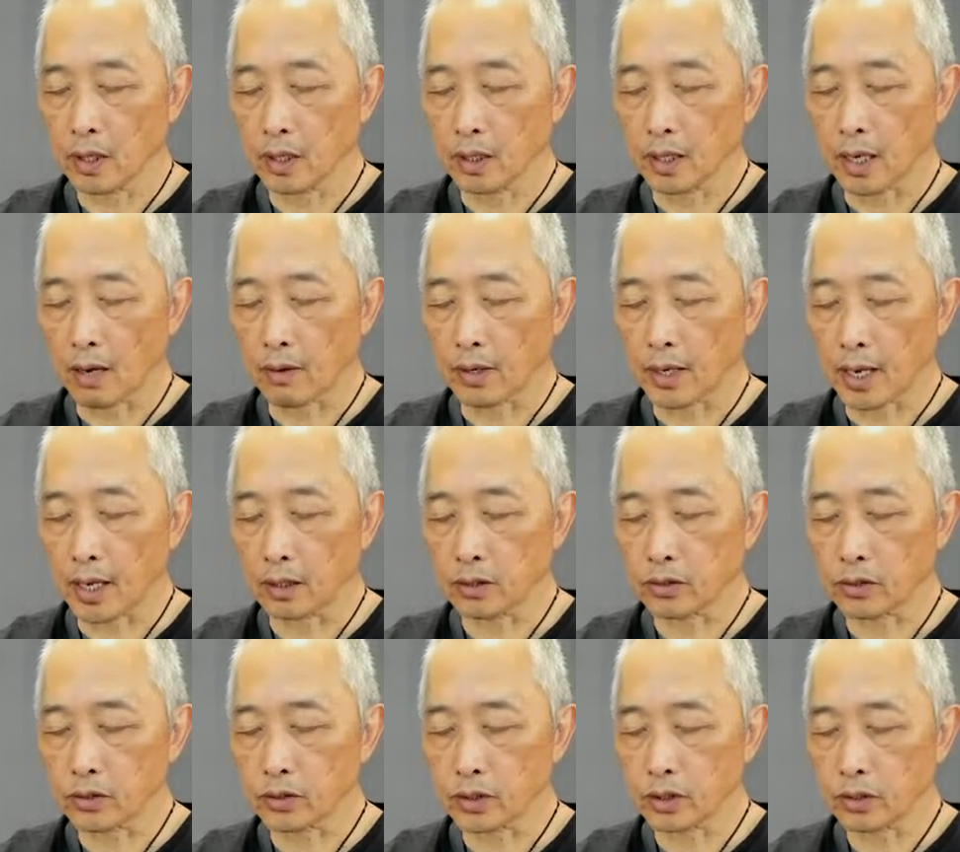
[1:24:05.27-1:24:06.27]
Now it
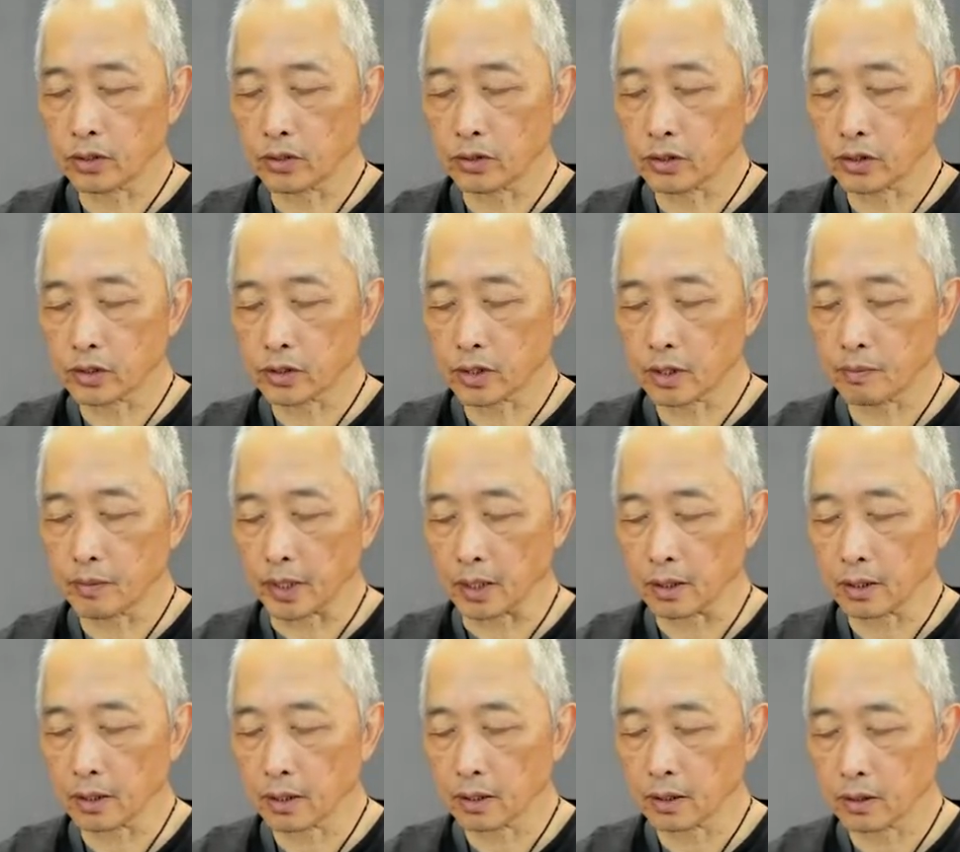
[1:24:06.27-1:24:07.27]
enters into your stomach.
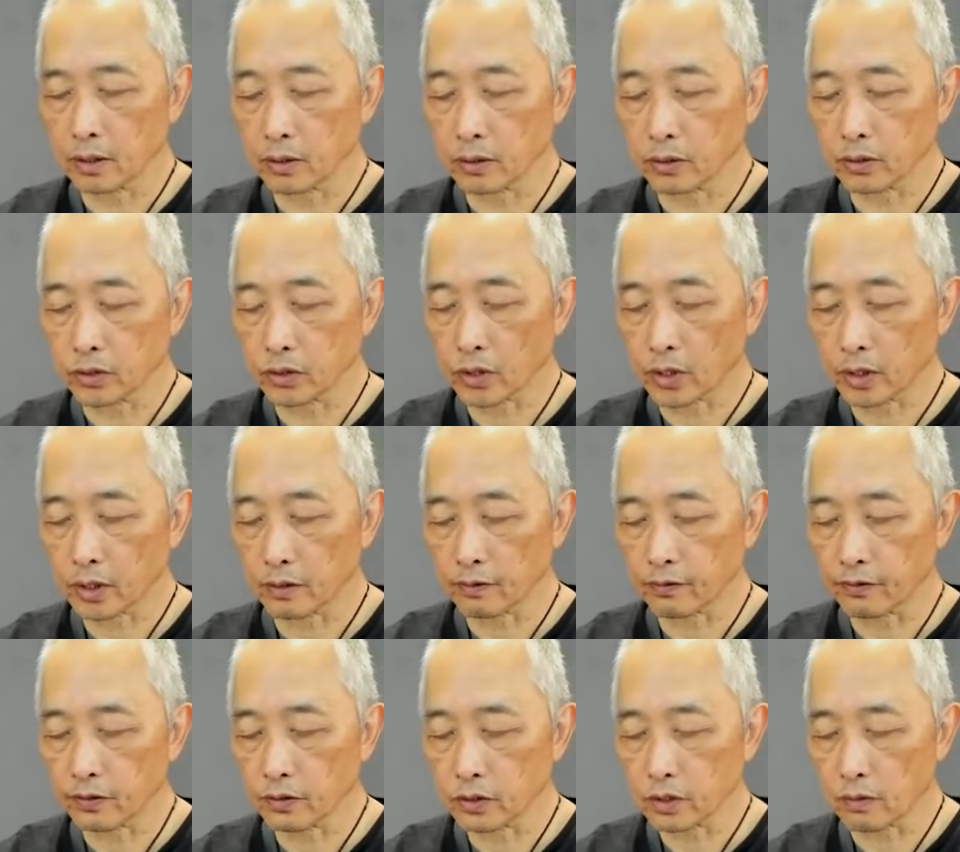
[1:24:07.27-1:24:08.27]
You start to
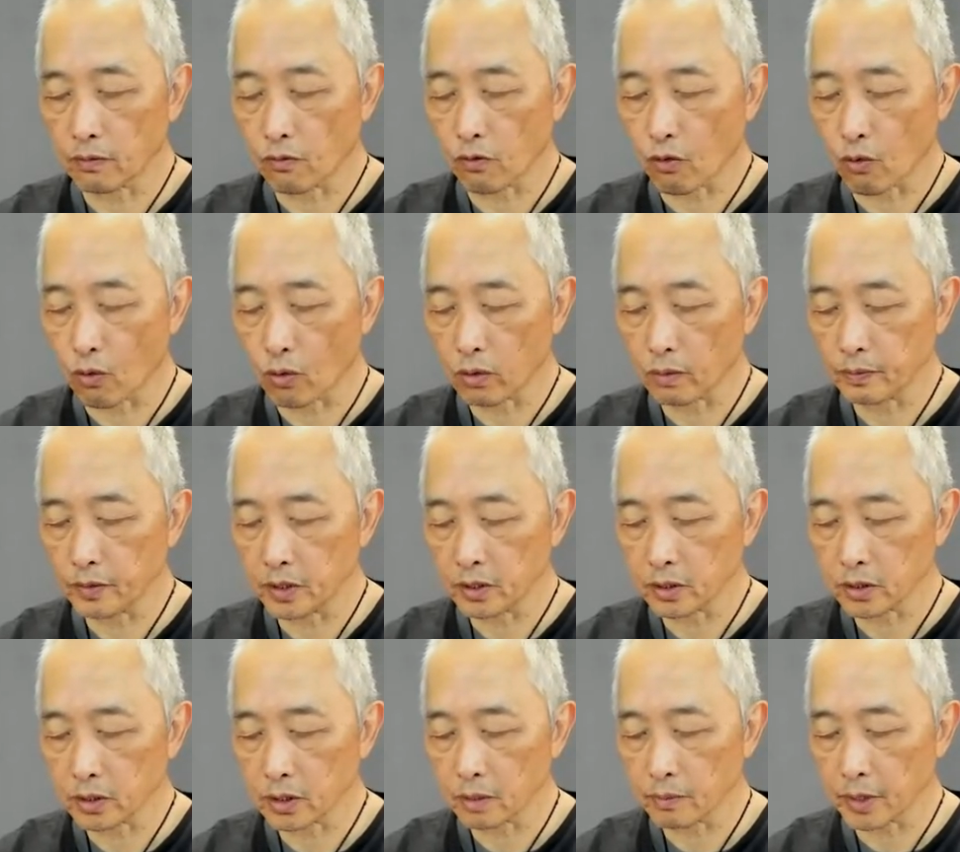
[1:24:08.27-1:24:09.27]
feel some warmth in the
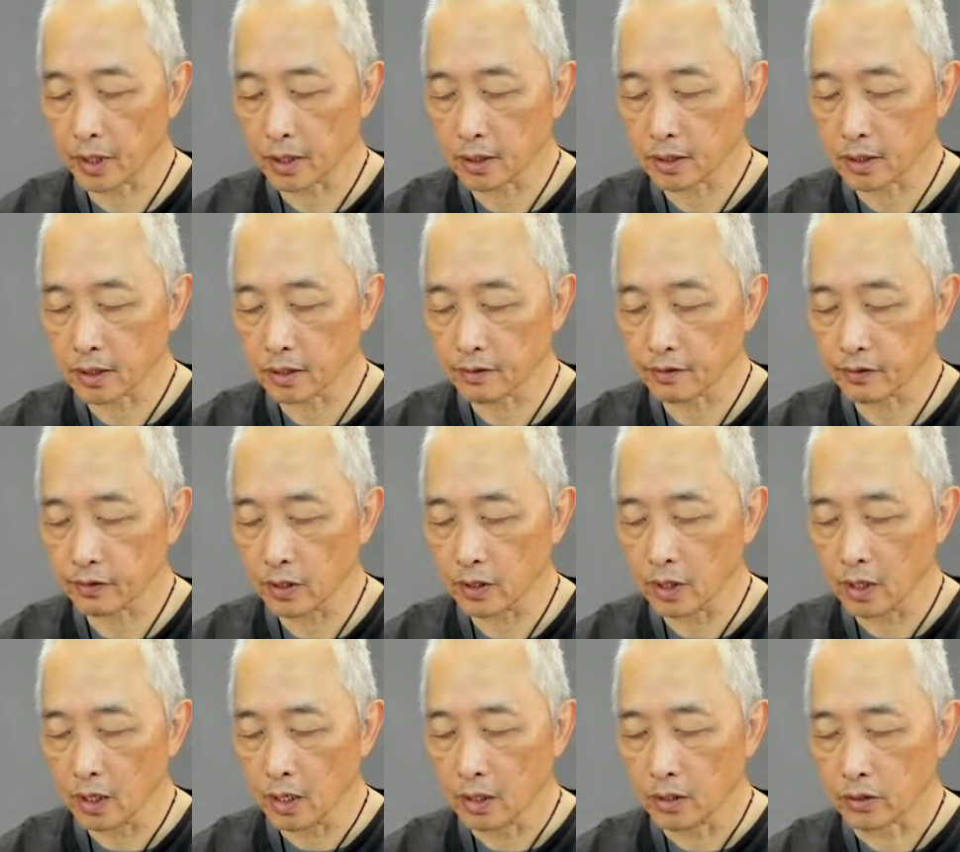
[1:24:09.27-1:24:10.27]
stomach as if
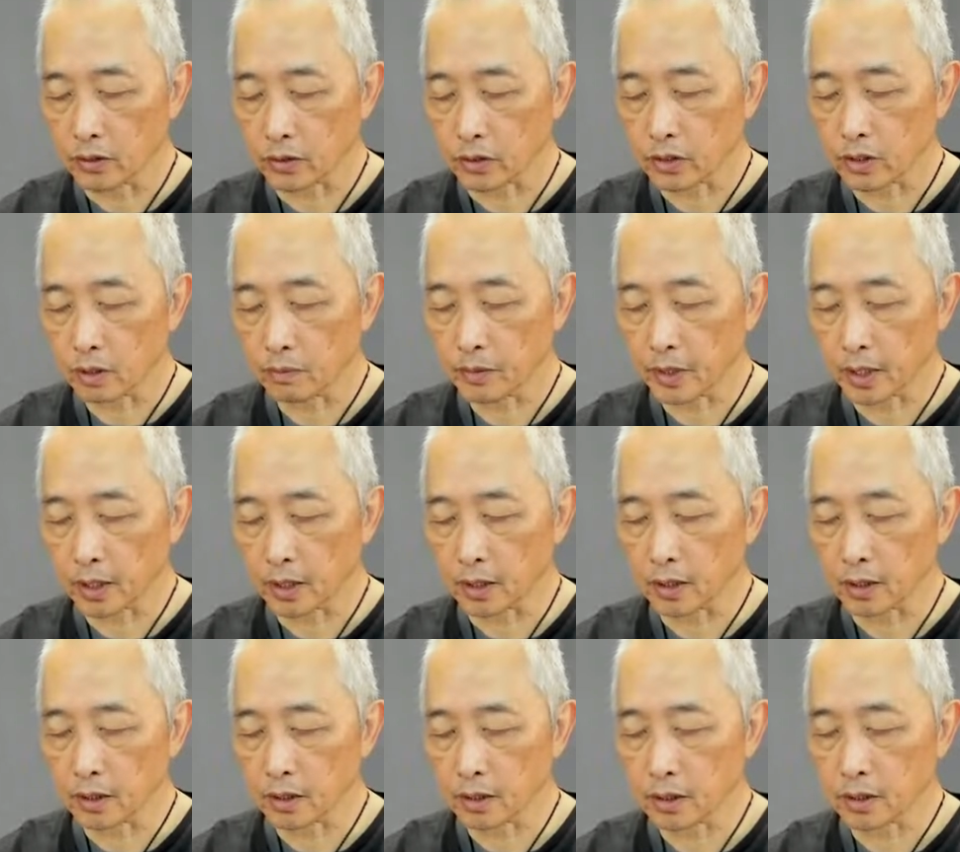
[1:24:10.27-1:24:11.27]
your stomach
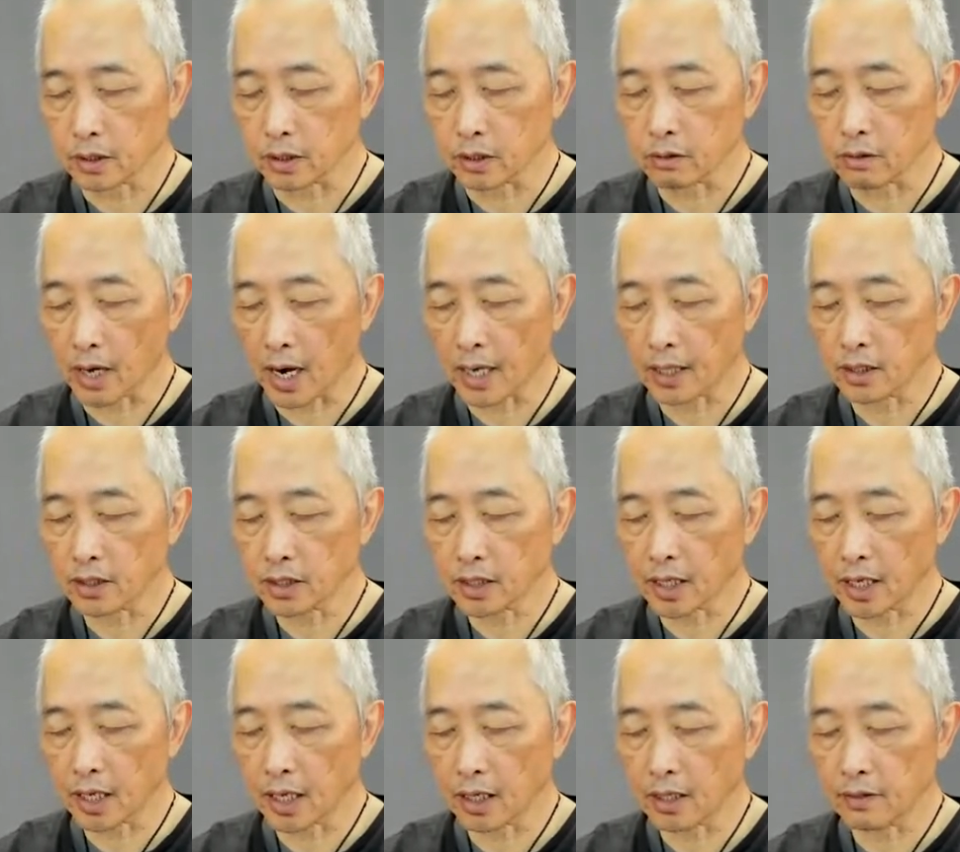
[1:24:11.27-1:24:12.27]
is the dragon's
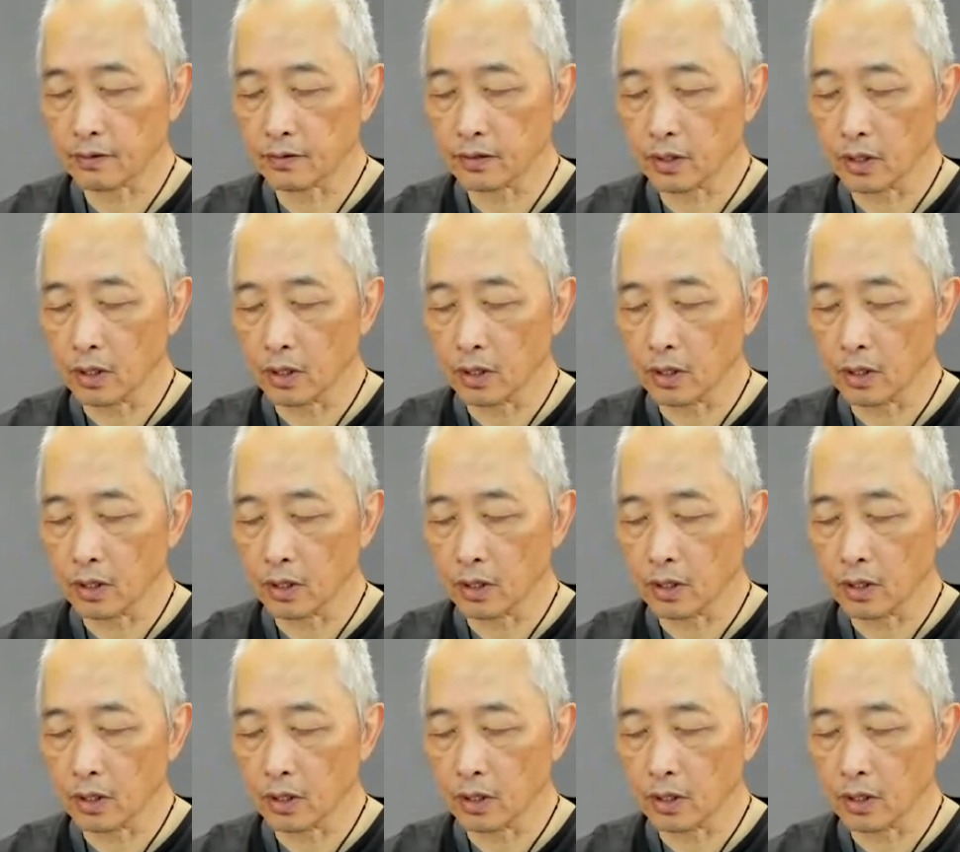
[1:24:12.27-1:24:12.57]
cave.